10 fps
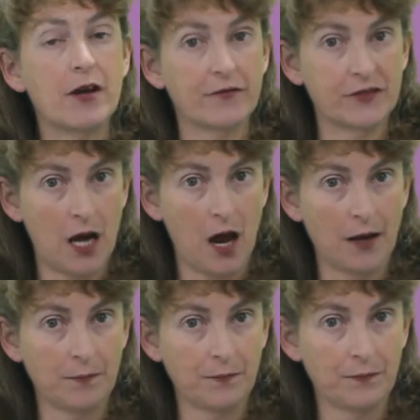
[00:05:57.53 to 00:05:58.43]
of
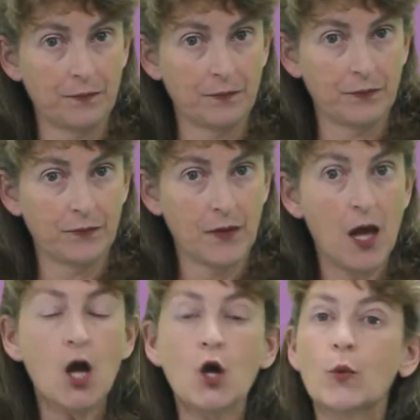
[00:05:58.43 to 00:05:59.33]
time.
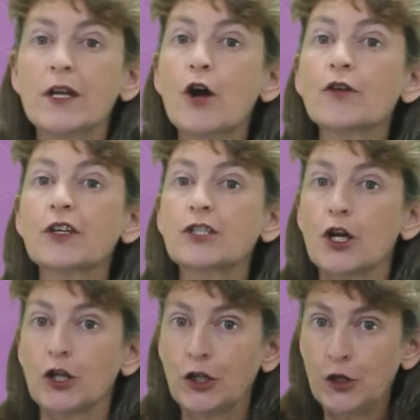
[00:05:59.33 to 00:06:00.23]
We know that
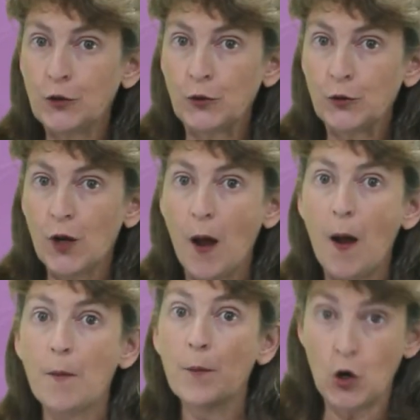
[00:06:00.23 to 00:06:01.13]
Q
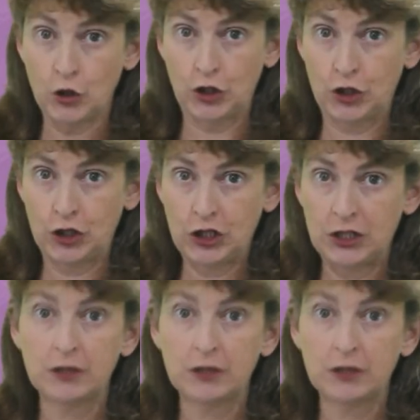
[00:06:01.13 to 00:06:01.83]
pushed,